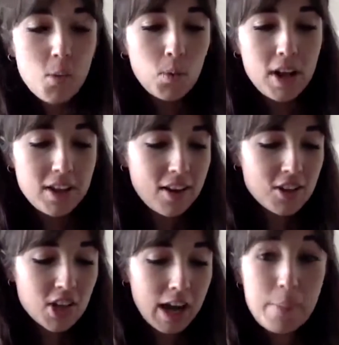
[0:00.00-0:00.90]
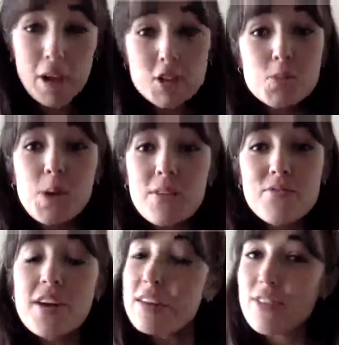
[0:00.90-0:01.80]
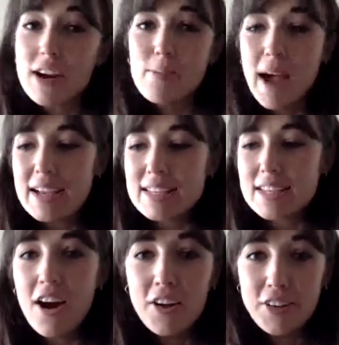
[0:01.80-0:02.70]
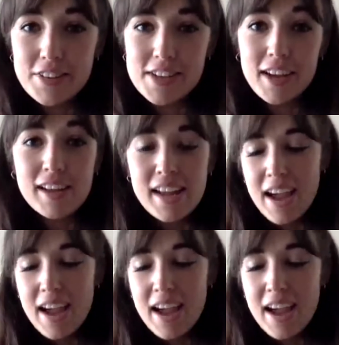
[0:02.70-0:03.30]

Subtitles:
want to chuck at me, I'll do my very, very best to answer